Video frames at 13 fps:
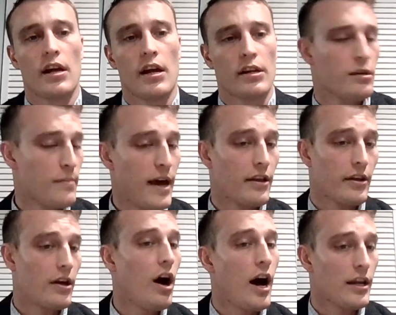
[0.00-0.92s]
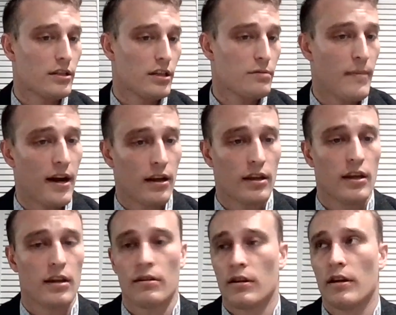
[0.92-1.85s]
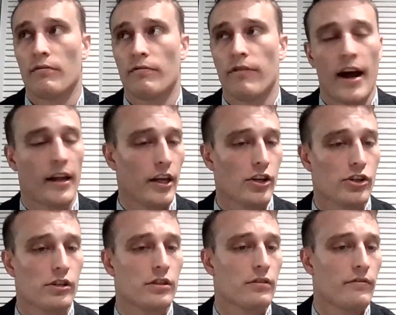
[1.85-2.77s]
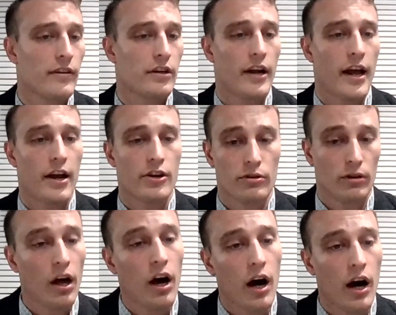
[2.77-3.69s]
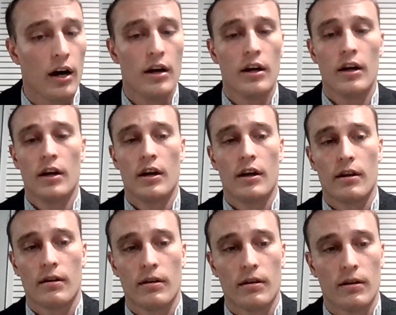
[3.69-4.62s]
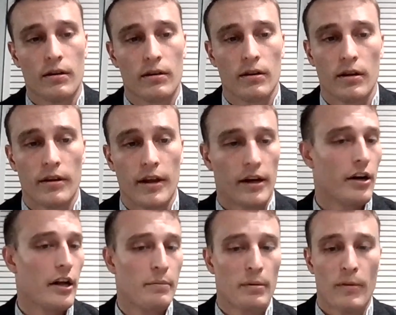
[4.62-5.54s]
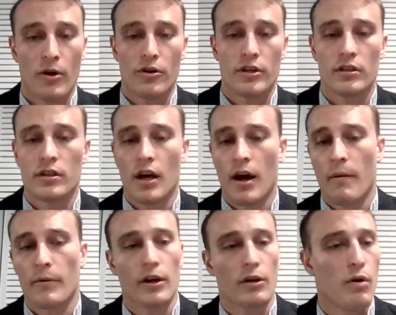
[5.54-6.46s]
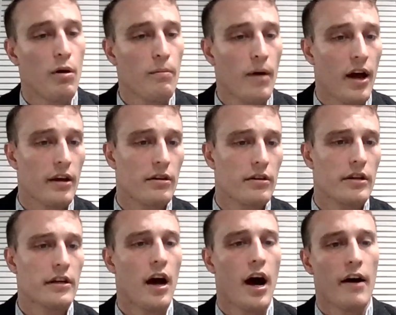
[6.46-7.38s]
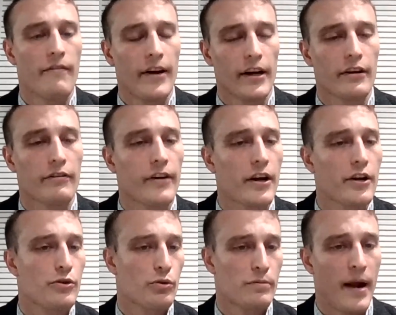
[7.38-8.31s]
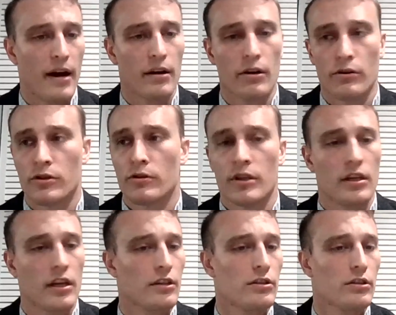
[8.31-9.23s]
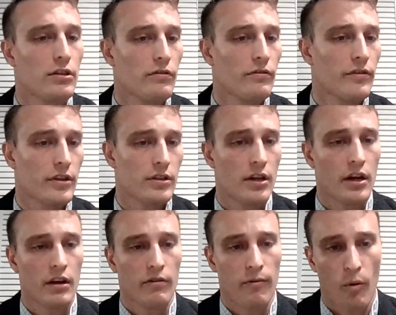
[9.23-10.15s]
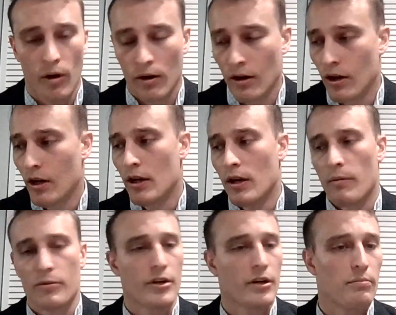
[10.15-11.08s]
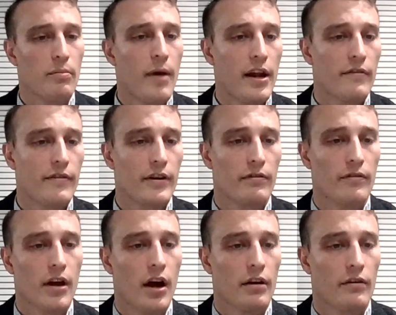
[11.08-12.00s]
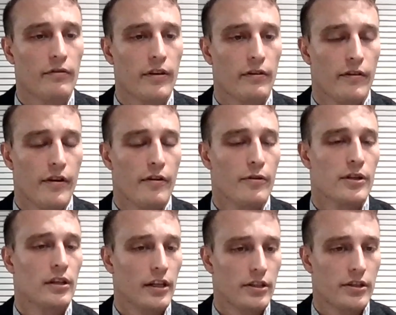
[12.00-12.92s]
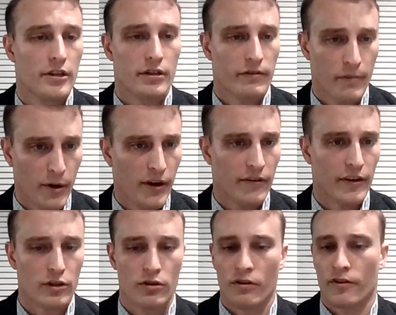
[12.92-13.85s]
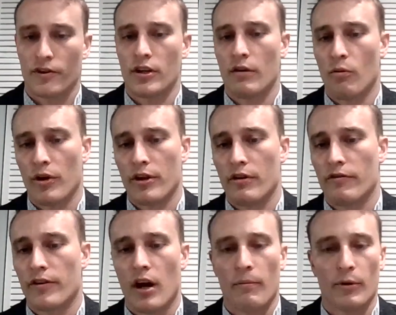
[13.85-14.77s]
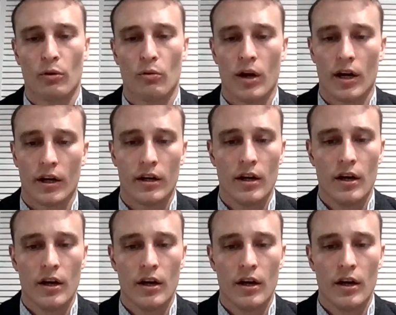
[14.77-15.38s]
Doesn't matter the cost, doesn't matter the violations of international law. They're earning promotions. I'm going to quote my very good friend George Barrows, who's at the Institute for the Study of War. I'm sure many of your viewers and listeners are familiar with the Institute for the Study of War. They do phenomenal work.